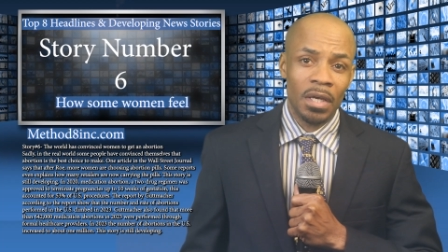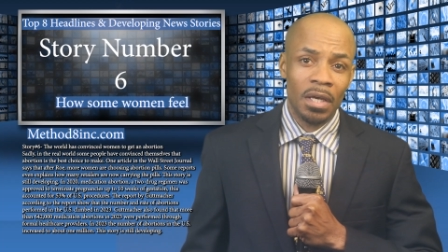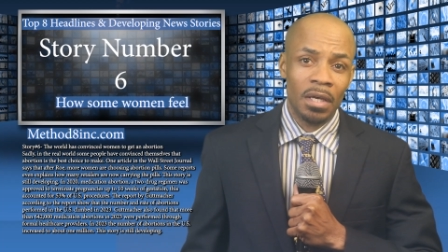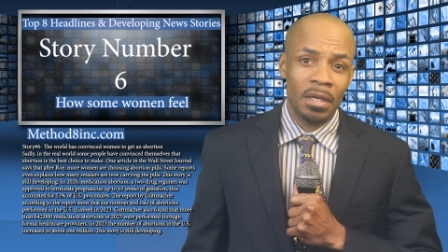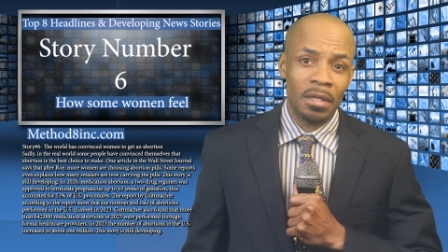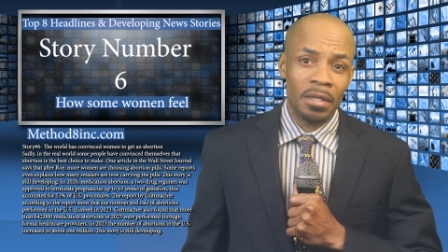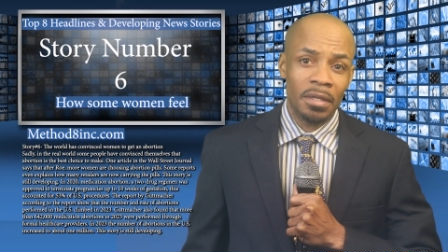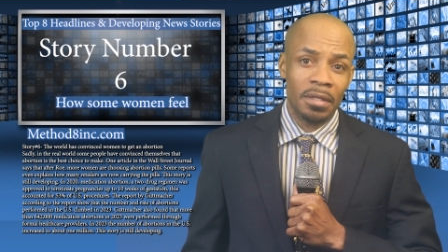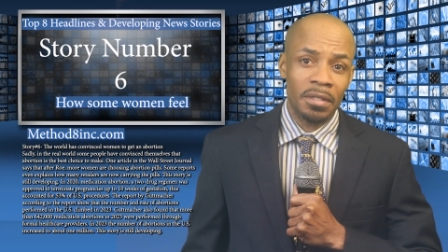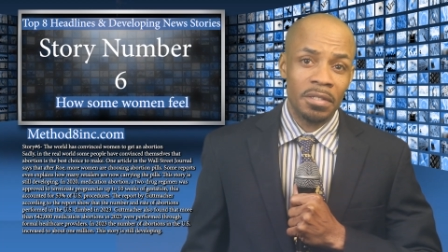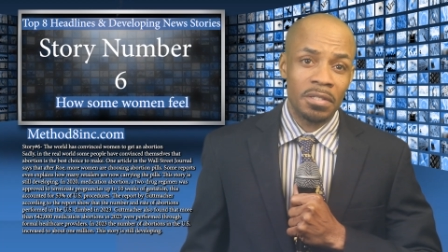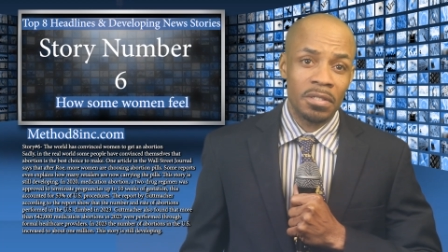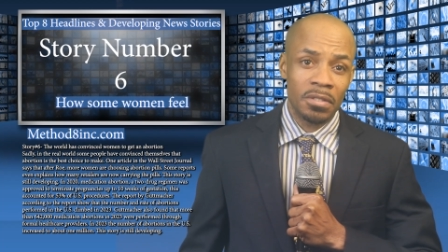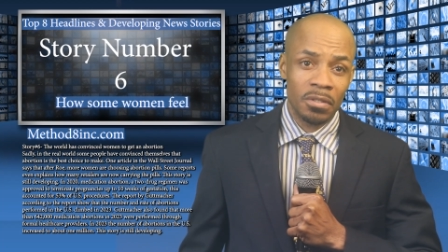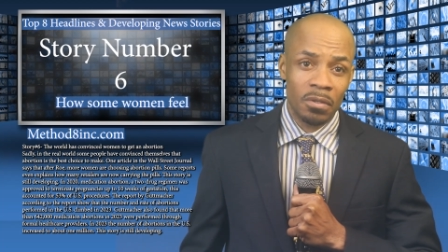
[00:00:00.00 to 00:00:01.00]
and uh,
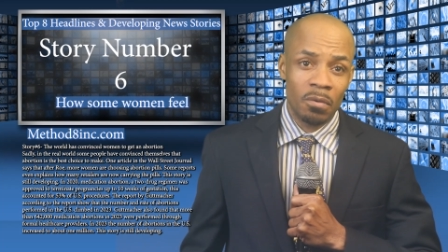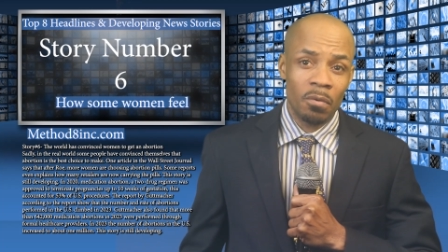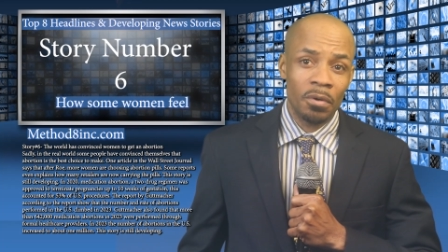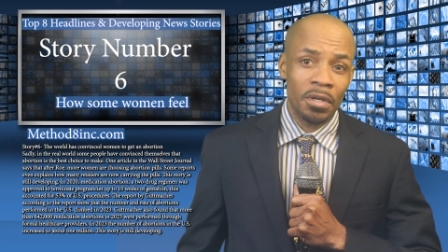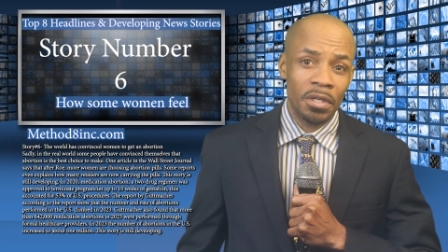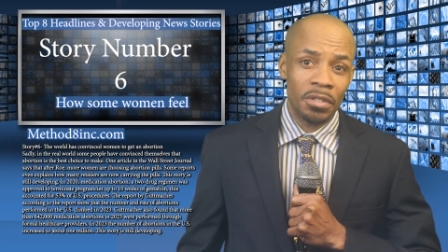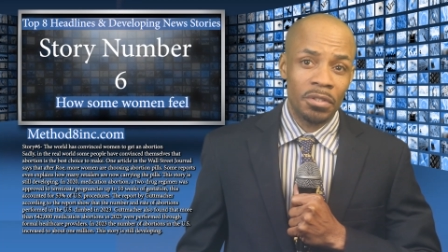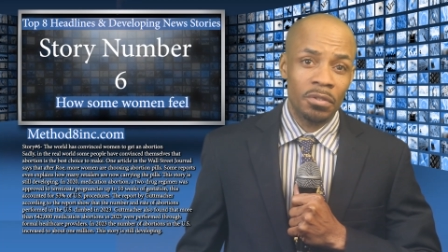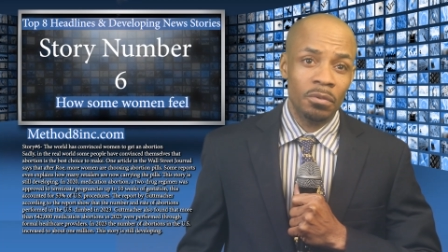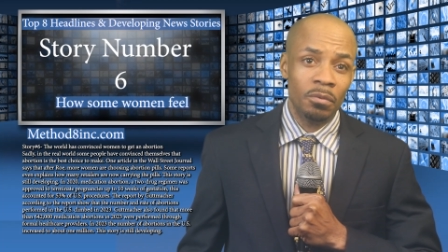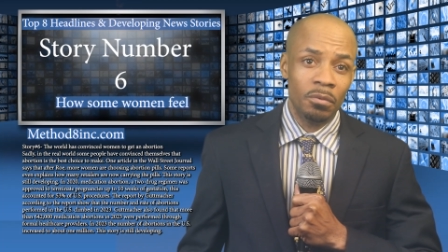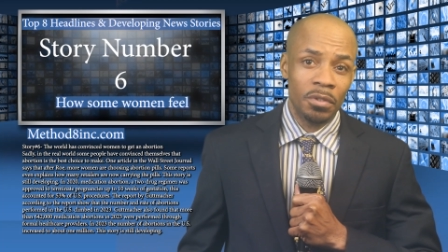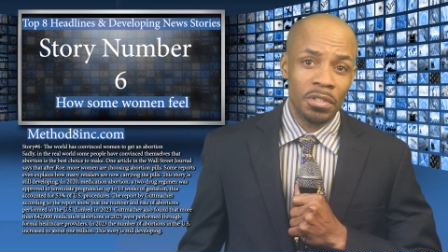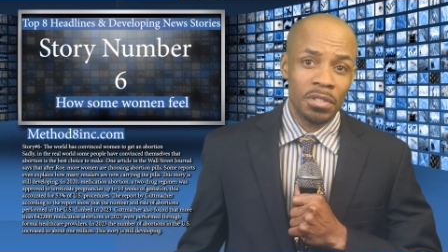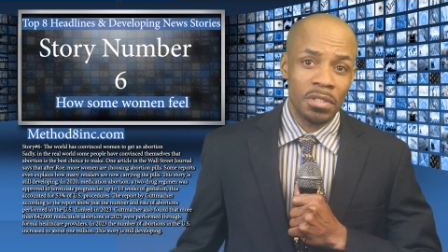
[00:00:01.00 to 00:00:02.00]
this is according
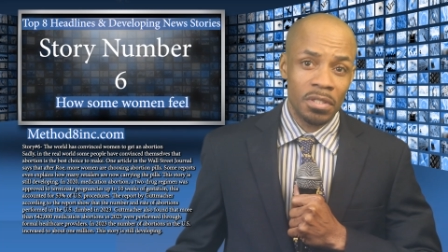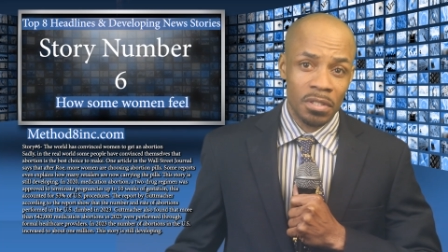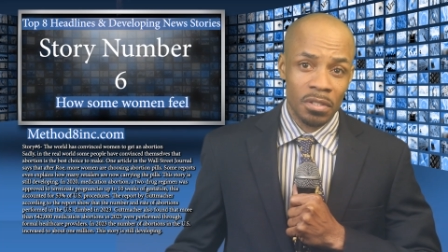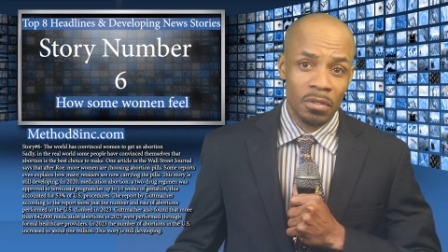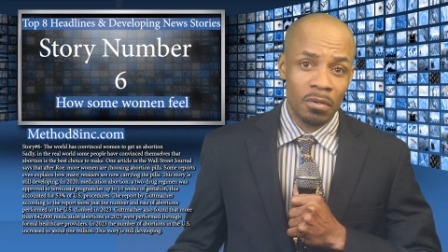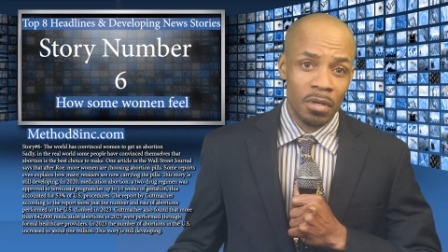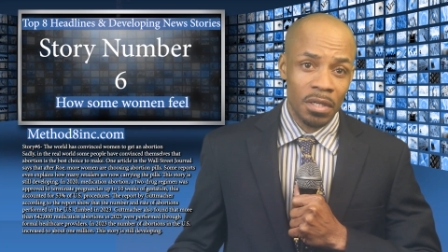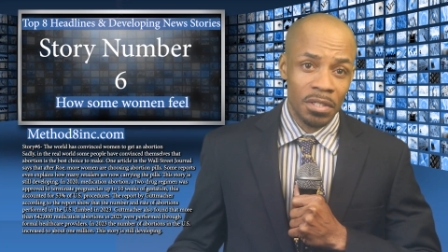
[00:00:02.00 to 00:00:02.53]
to this is a